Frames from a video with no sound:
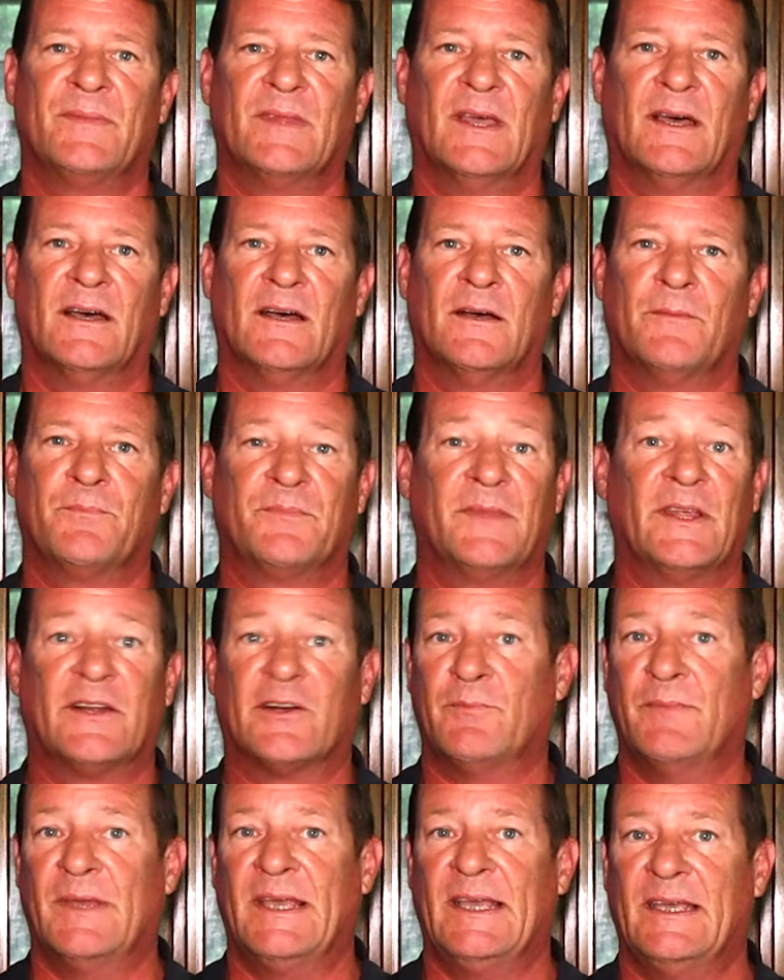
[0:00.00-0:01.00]

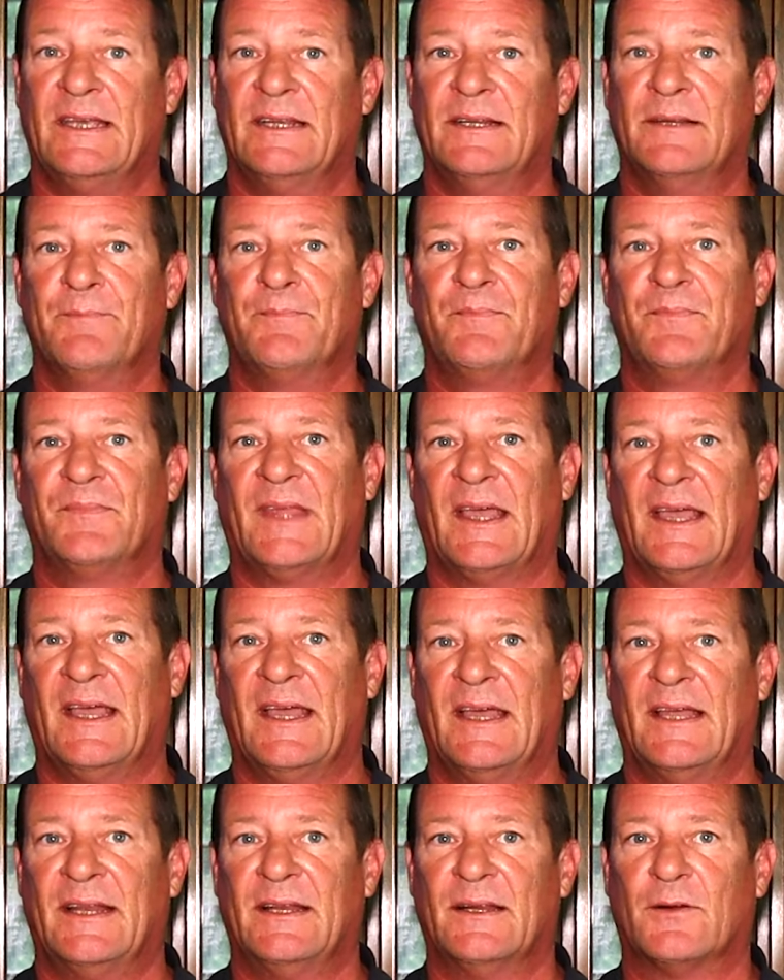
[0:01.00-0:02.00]
that are made
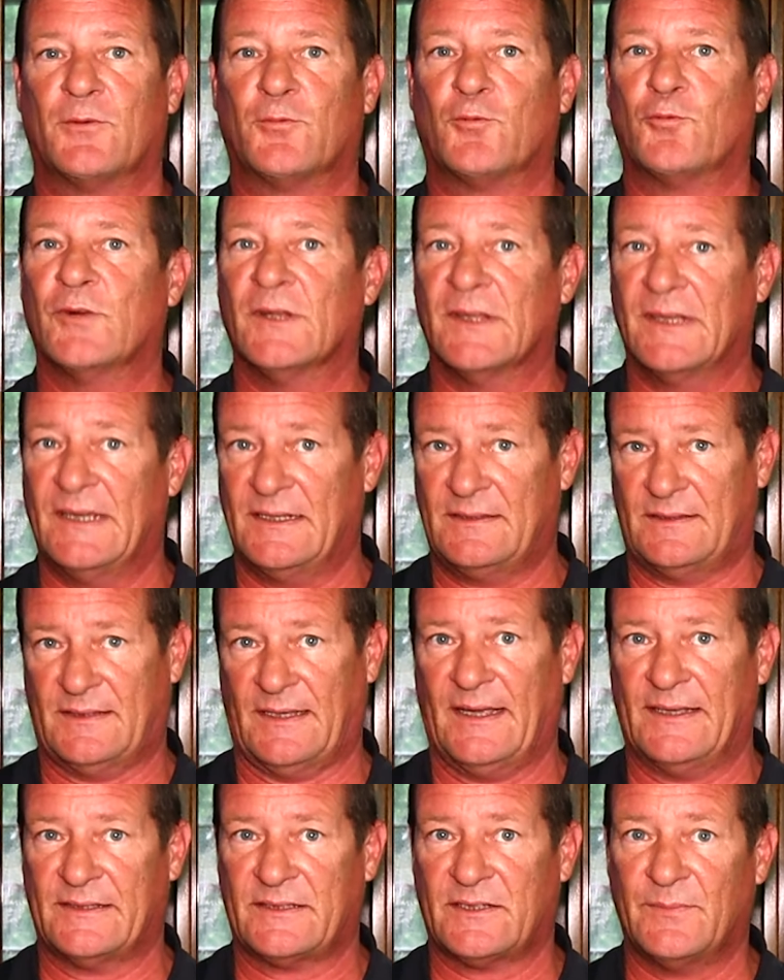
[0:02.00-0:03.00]
that really
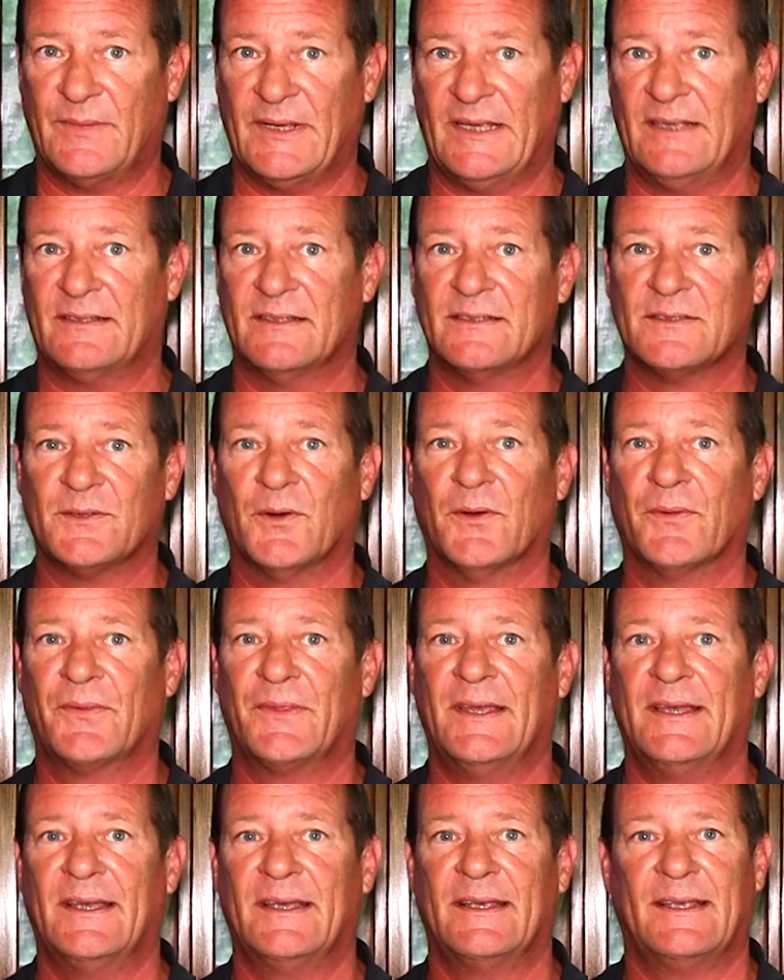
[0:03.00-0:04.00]
exacerbate this whole
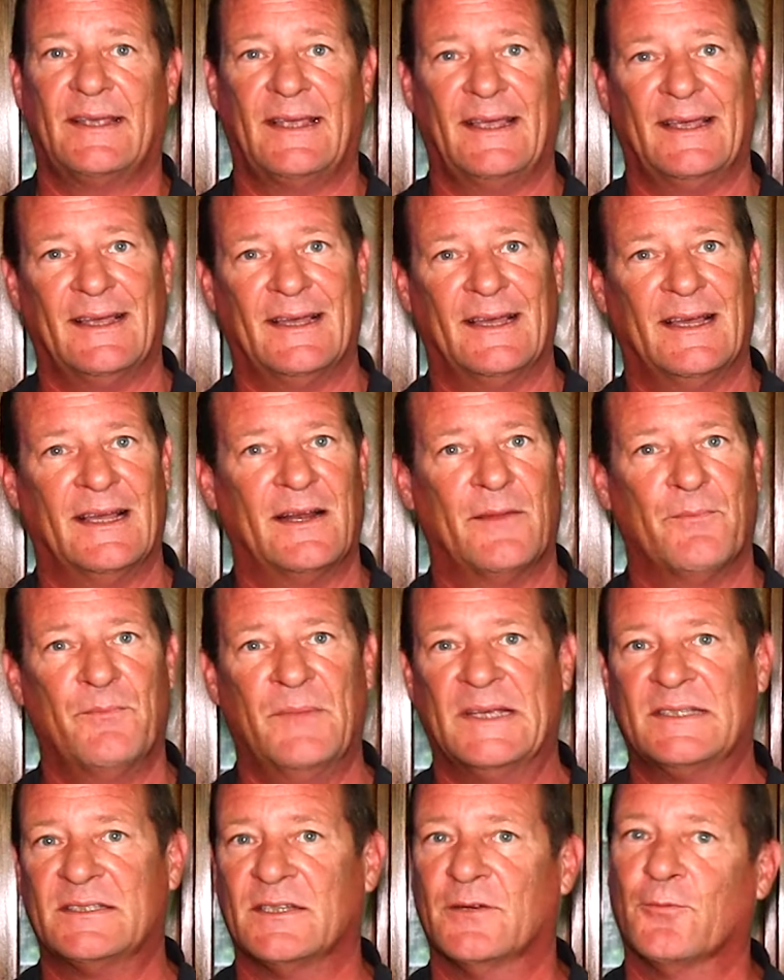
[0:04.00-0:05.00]
thing and
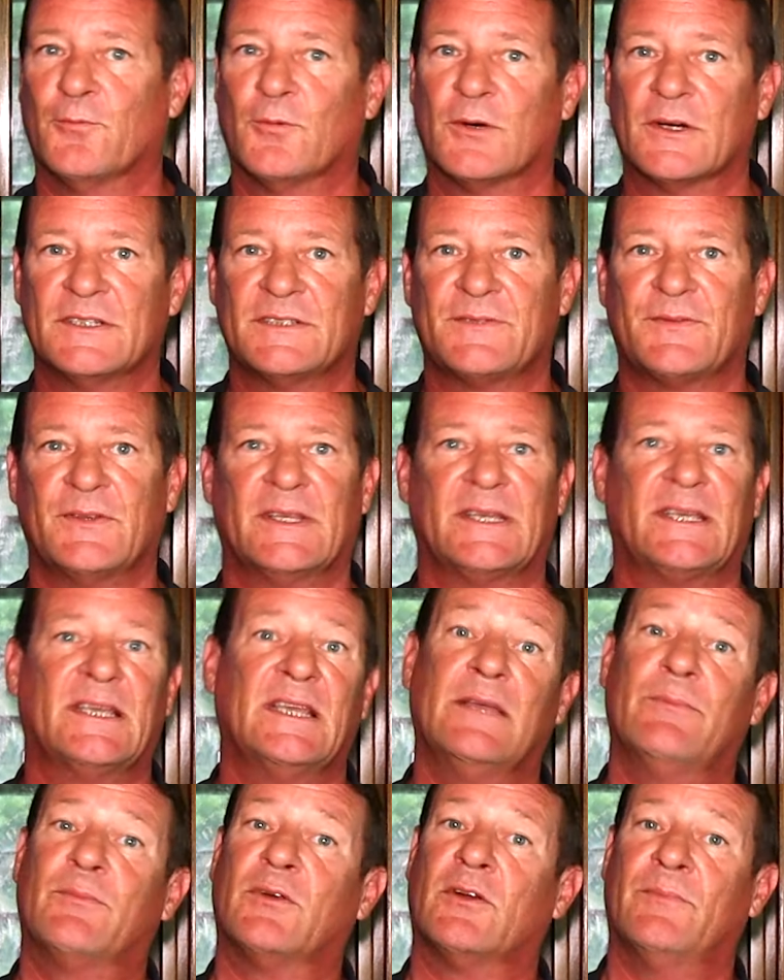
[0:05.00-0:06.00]
makes it worse for the
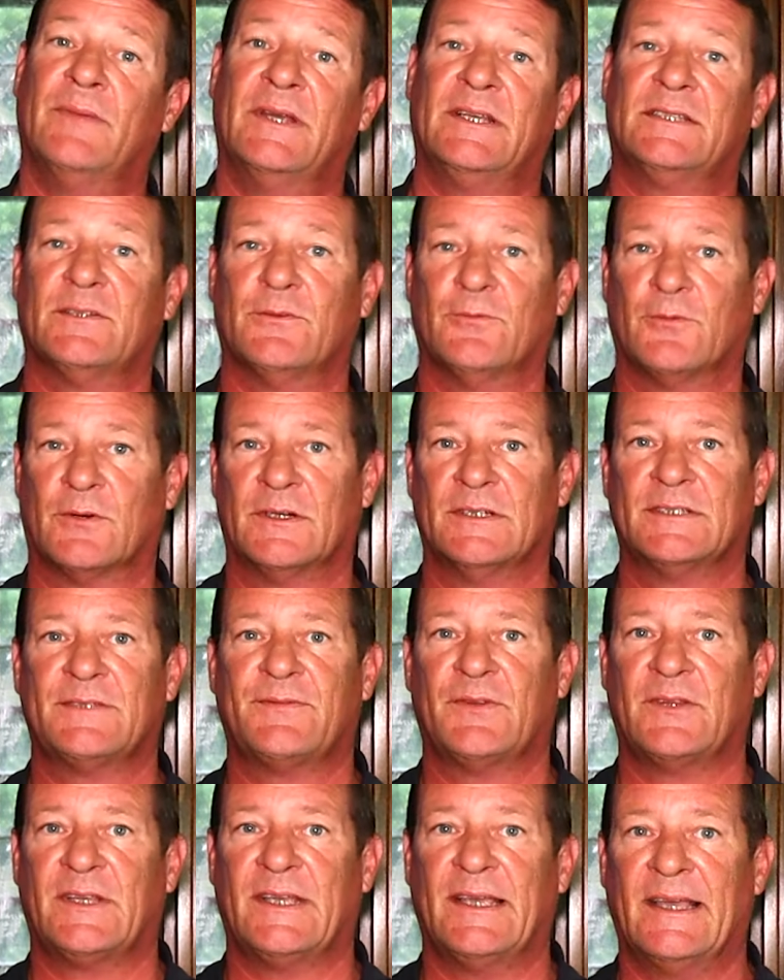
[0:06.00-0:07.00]
keeper, makes it
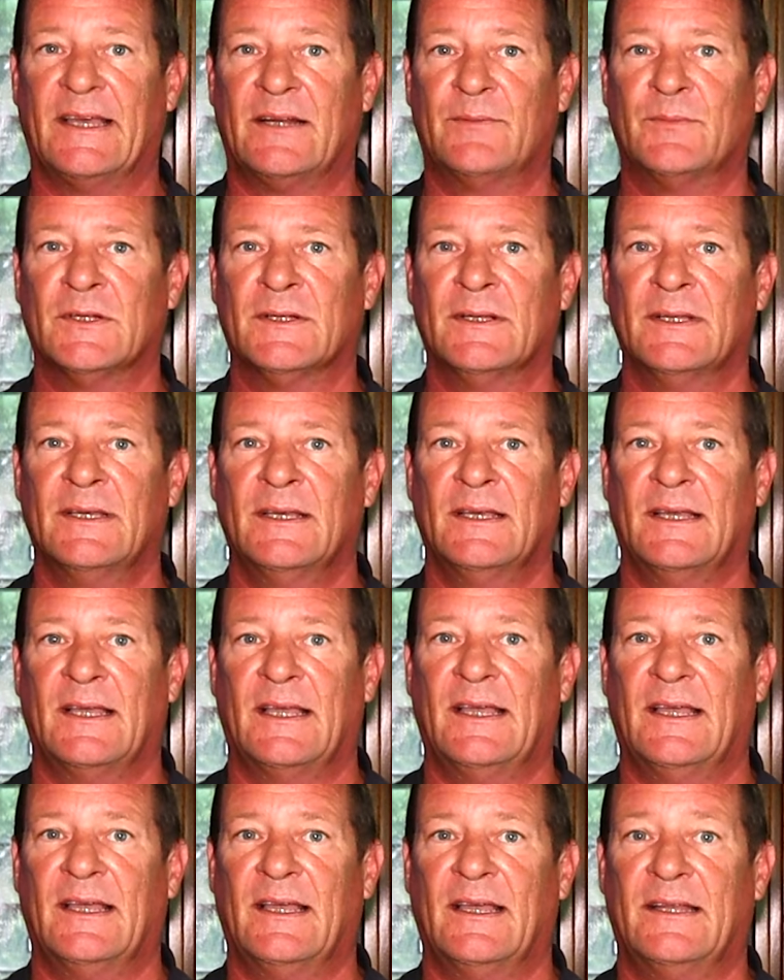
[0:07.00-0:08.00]
worse for the animal,
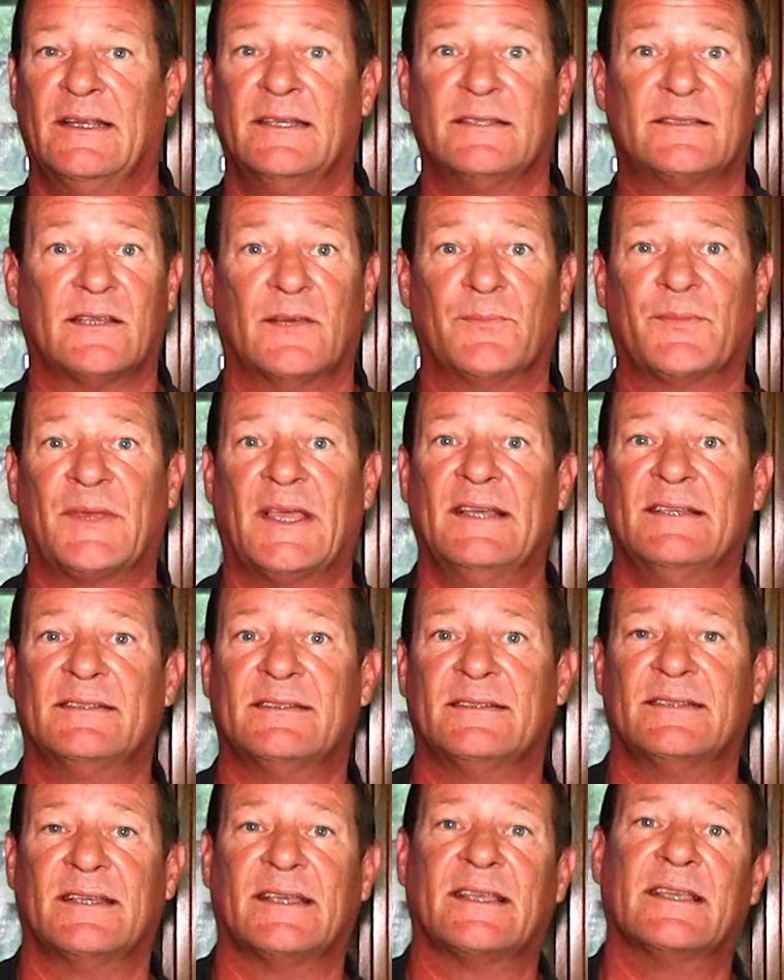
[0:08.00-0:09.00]
and in some
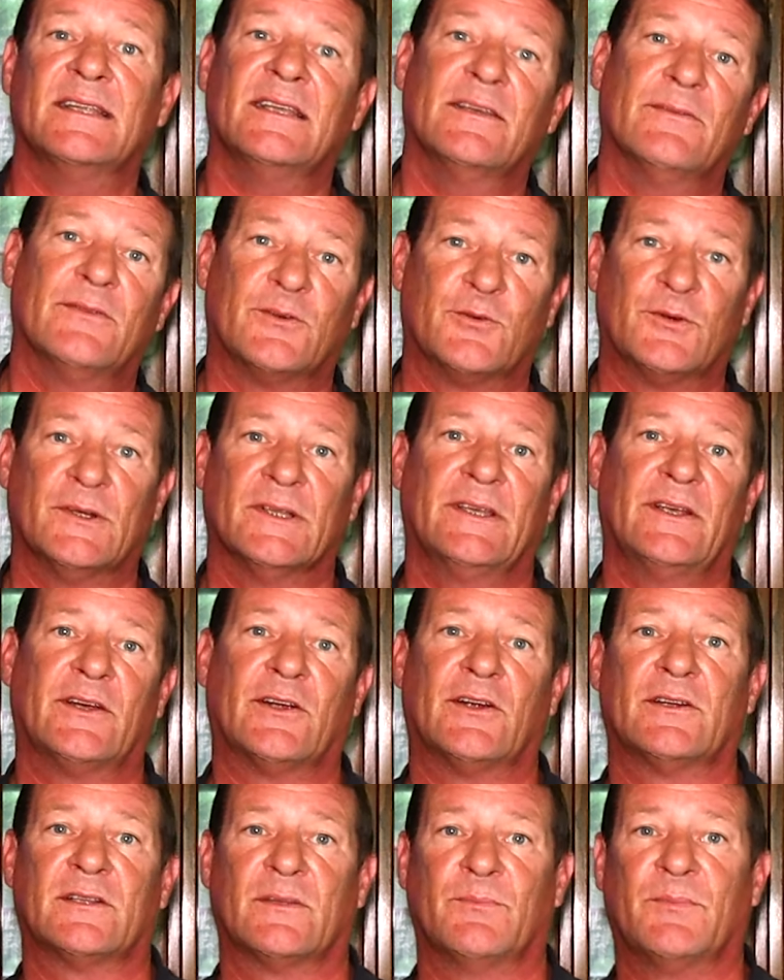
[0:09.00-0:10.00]
cases it can even really
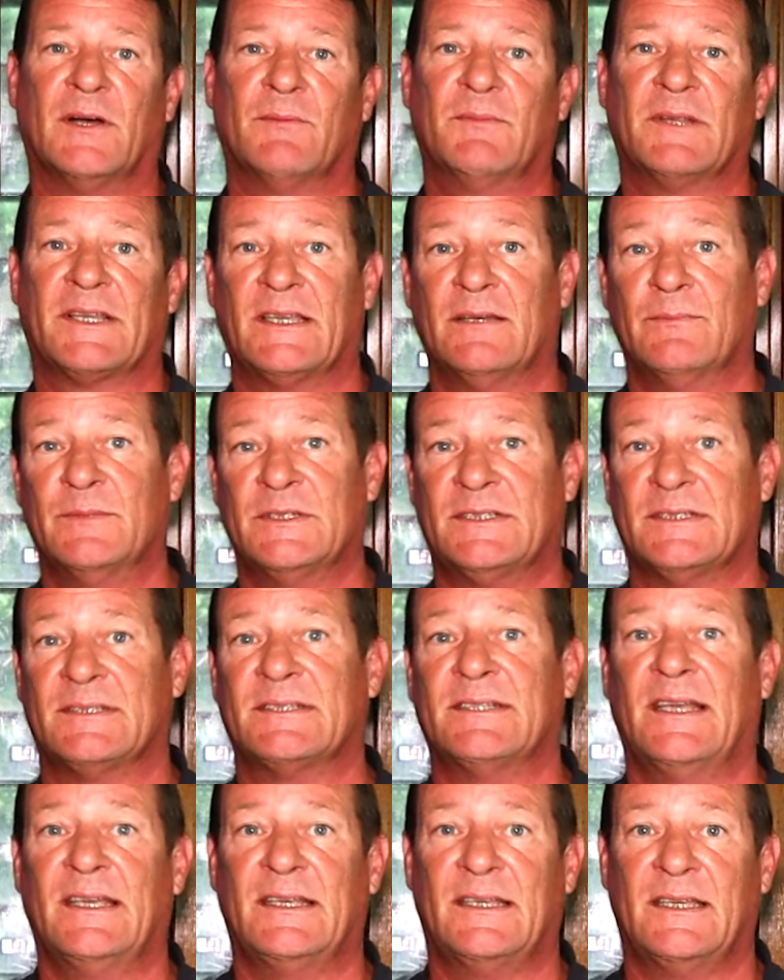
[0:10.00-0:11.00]
hurt the public image
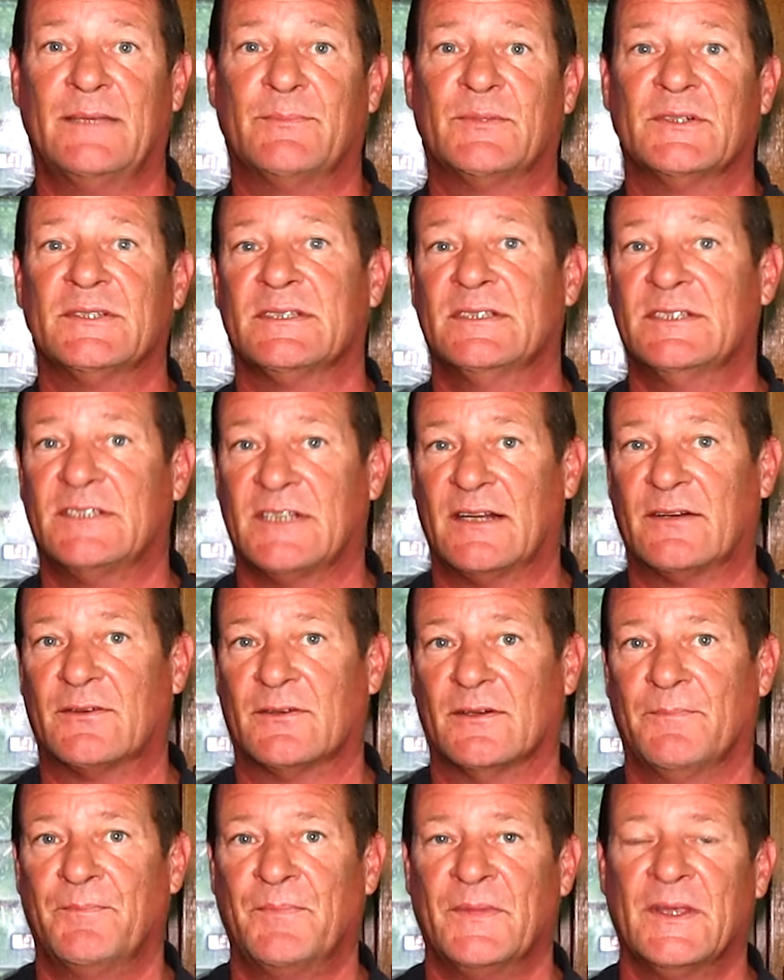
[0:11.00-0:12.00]
of snake keepers in
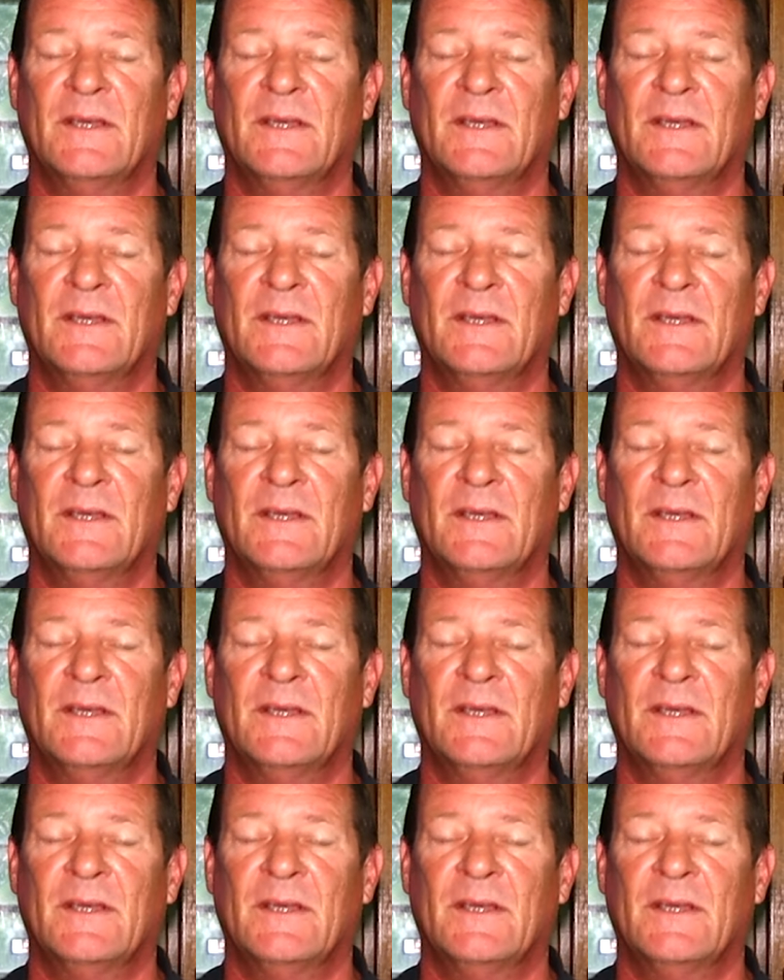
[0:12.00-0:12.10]
general.